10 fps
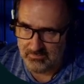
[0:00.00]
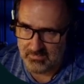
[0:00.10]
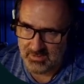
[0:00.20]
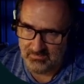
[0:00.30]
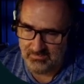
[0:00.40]

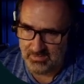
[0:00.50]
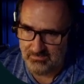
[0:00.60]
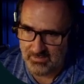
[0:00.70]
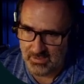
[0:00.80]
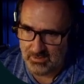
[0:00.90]
config
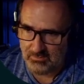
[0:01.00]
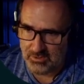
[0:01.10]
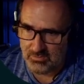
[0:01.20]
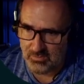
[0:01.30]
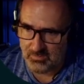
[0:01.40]
file,
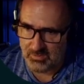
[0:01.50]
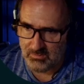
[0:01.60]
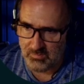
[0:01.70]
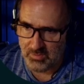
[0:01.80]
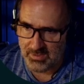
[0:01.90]
which normally
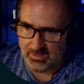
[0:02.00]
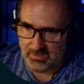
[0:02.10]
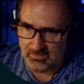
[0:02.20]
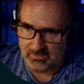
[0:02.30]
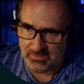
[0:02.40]
would bring in all
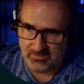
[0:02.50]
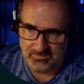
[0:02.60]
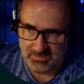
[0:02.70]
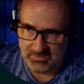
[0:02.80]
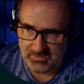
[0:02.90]
those
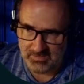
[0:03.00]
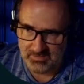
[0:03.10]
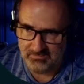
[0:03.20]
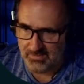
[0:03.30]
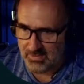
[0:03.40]

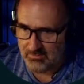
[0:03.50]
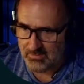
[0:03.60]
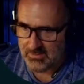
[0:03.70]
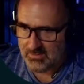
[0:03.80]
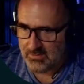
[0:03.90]
interfaces.d file,
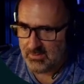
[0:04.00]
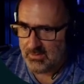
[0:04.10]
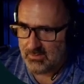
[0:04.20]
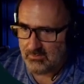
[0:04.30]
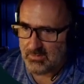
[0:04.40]

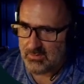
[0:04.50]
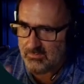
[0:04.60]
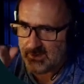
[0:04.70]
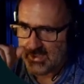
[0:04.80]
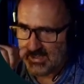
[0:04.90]
was
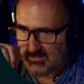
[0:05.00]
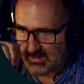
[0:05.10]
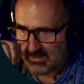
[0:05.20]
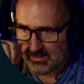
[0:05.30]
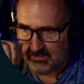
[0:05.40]
renamed
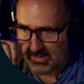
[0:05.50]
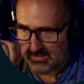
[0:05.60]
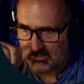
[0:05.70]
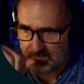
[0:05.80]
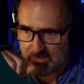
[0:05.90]
and a
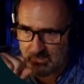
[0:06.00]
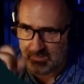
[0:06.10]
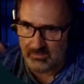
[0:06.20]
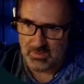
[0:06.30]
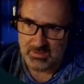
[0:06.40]
blank one was put in
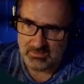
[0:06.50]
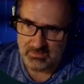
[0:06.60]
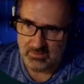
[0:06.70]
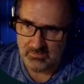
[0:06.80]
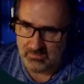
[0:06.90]
place.
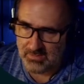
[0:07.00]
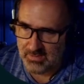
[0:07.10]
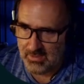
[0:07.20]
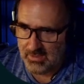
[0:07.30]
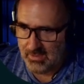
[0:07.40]
So
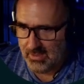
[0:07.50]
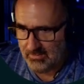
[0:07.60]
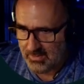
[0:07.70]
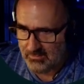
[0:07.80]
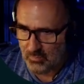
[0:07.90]

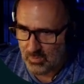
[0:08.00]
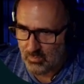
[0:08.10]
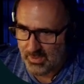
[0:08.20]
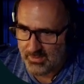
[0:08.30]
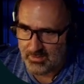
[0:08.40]
anyway, one
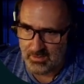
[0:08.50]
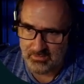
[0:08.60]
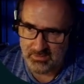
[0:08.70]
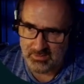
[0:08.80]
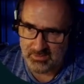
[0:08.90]
way or another,
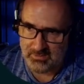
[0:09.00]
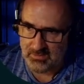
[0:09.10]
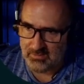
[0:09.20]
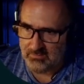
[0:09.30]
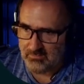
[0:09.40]
you need
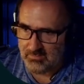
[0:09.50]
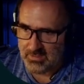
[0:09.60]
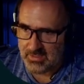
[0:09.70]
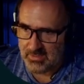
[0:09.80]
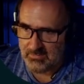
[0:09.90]
to
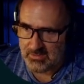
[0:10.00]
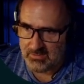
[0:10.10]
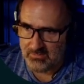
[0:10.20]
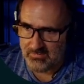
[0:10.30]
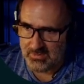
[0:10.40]
rename this
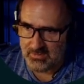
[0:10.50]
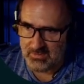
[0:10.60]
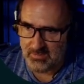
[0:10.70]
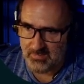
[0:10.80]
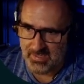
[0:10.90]

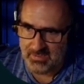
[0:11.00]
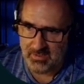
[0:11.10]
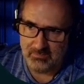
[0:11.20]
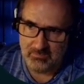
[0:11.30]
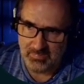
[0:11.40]

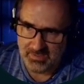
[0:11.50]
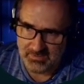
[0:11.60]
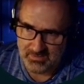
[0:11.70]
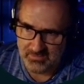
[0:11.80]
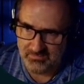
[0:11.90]
interfaces.backup back
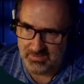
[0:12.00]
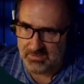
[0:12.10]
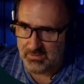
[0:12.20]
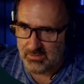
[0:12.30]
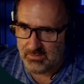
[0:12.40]
to
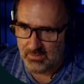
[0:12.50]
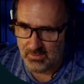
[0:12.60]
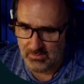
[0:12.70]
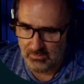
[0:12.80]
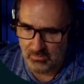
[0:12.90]
interfaces,
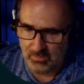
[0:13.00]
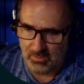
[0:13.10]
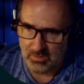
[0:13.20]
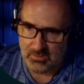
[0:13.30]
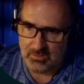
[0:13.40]

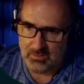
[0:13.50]
or